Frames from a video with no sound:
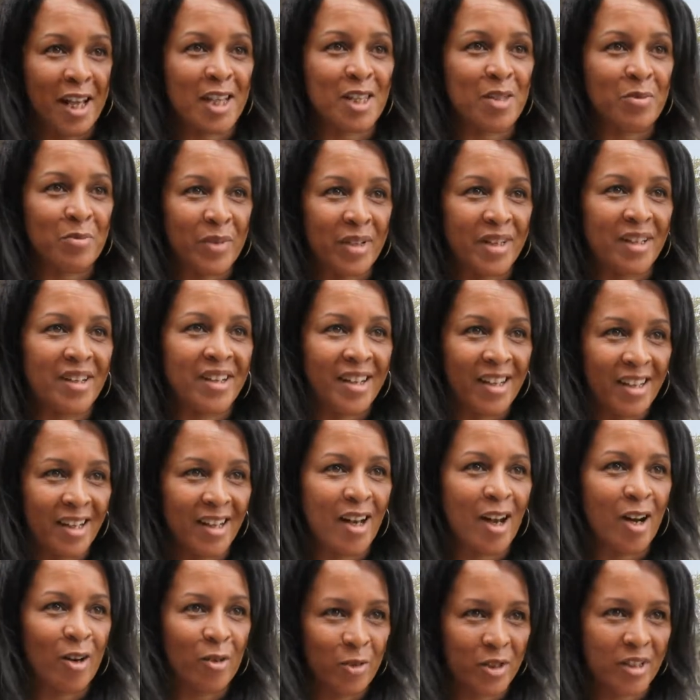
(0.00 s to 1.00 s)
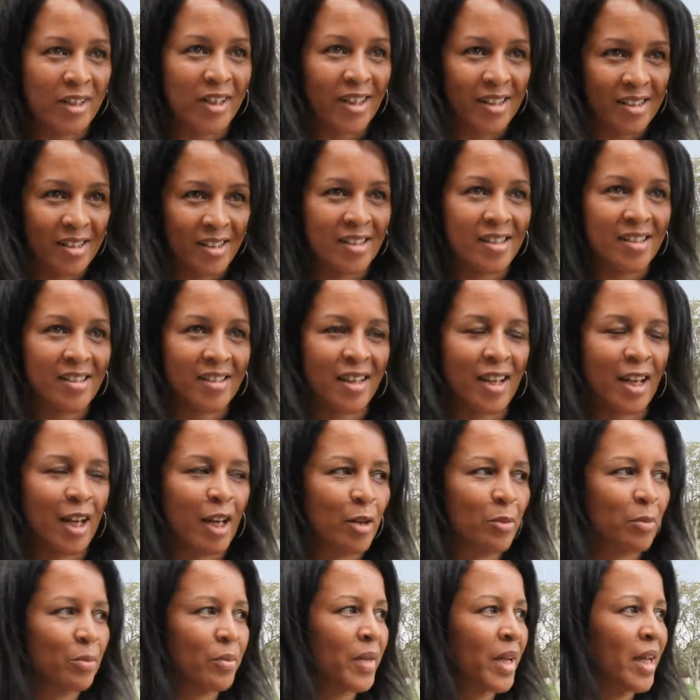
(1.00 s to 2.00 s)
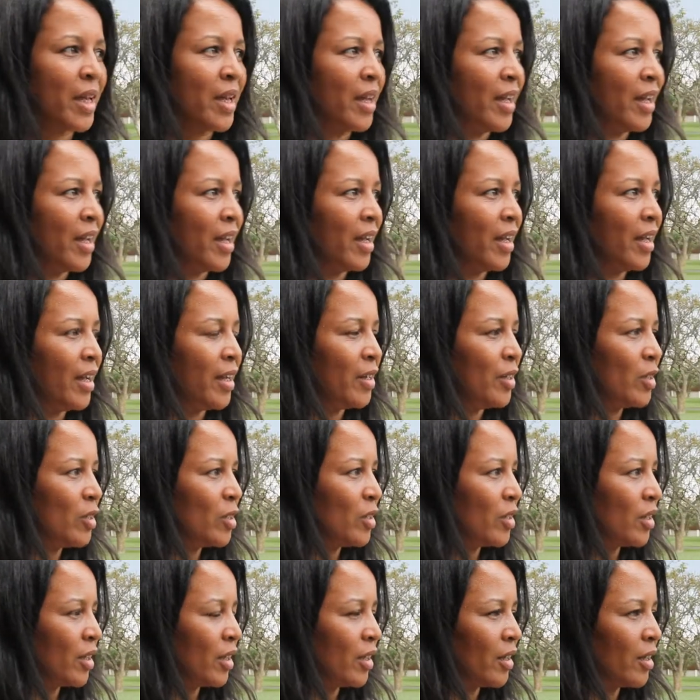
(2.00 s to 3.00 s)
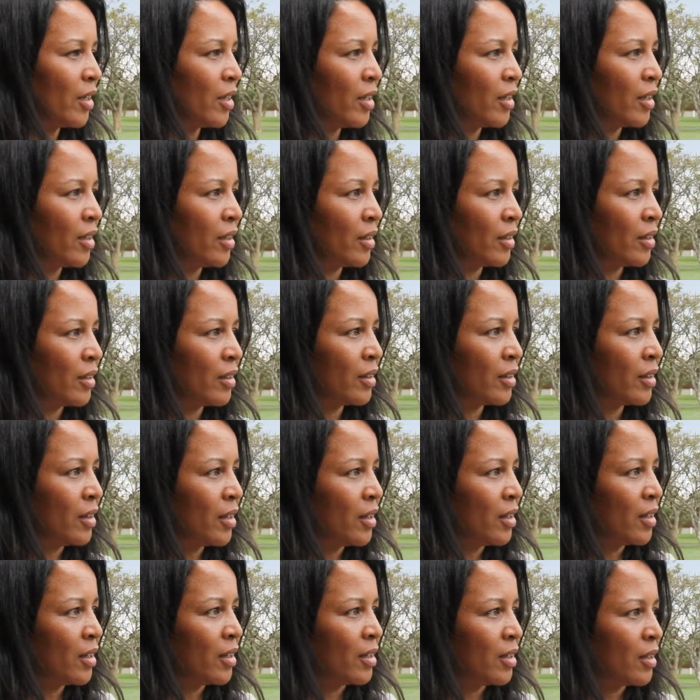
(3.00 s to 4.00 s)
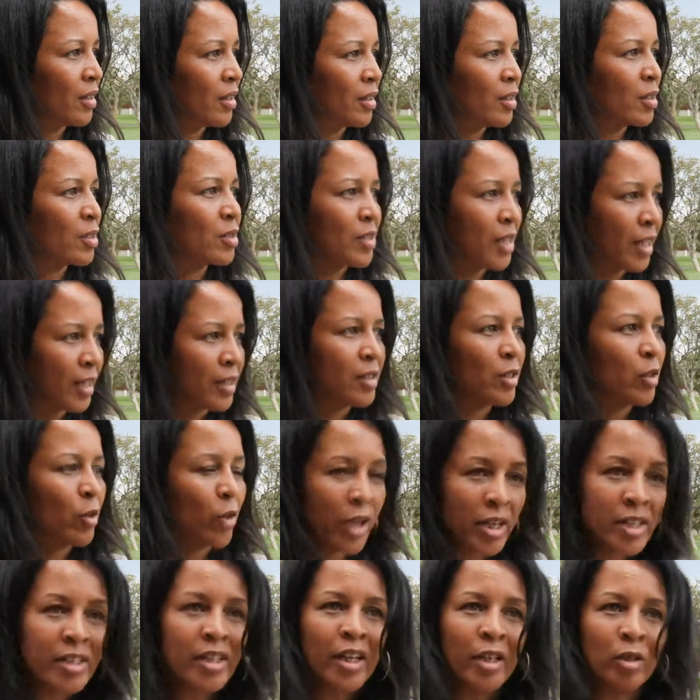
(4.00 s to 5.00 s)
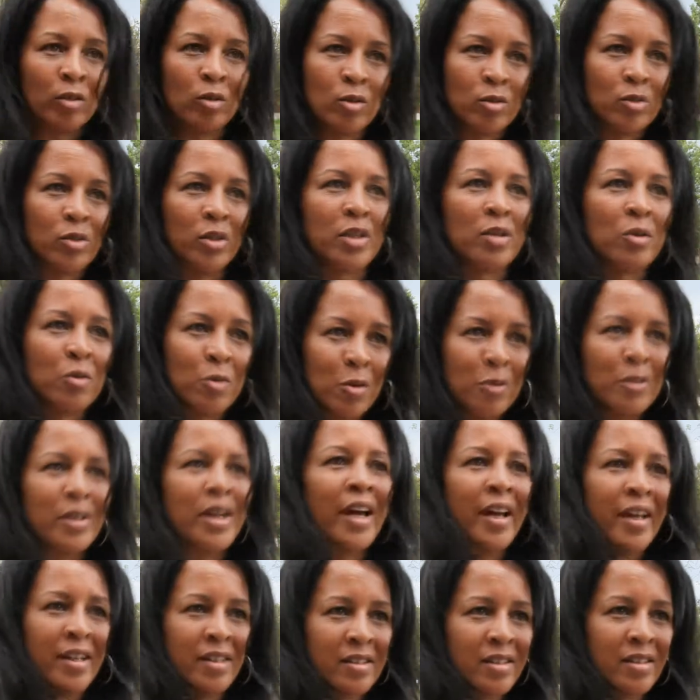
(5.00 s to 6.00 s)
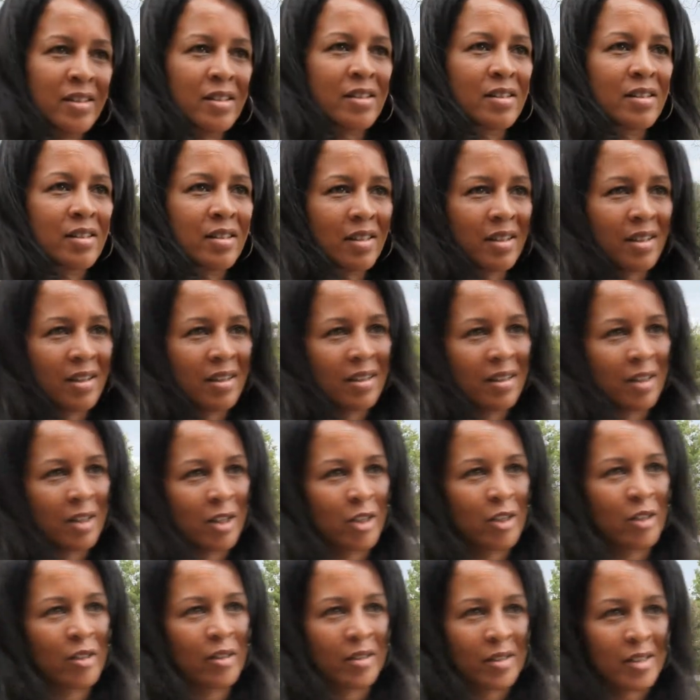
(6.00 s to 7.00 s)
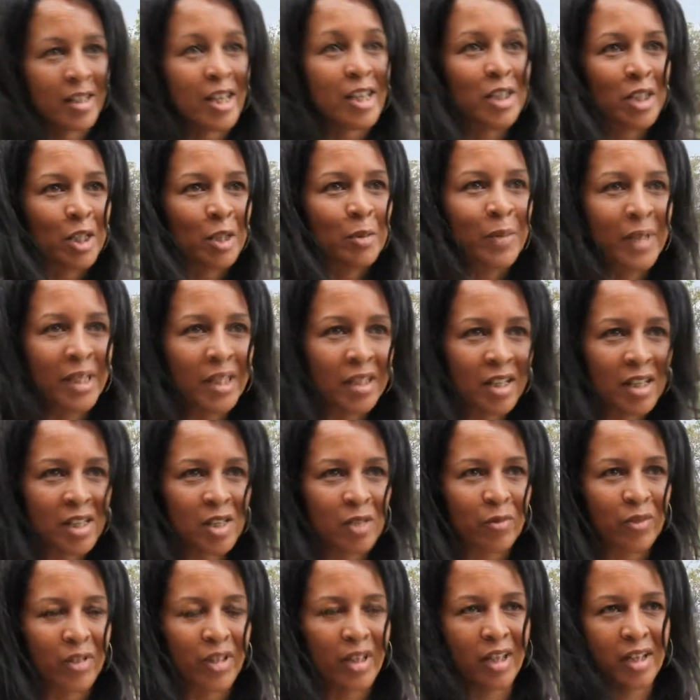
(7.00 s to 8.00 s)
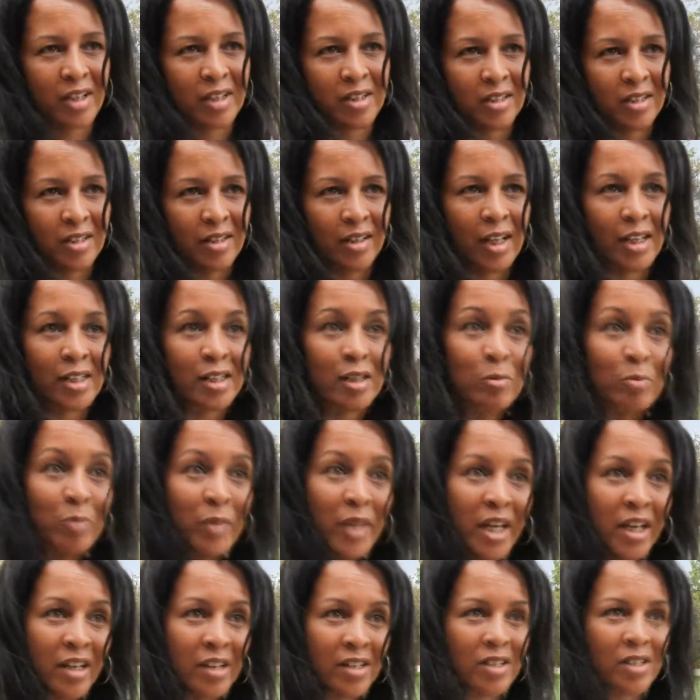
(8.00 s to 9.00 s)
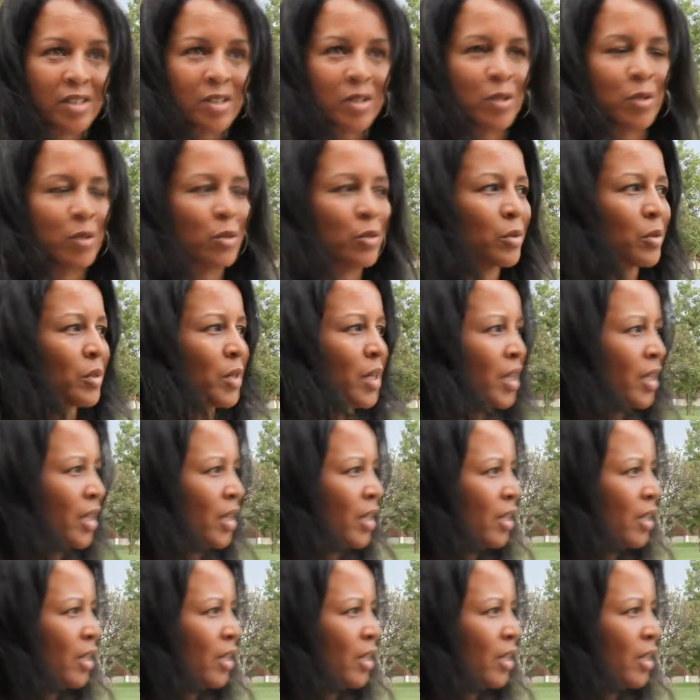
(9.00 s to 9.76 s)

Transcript: has been really launched at this time, and that USAID also recognizes sustainable intensification as a means to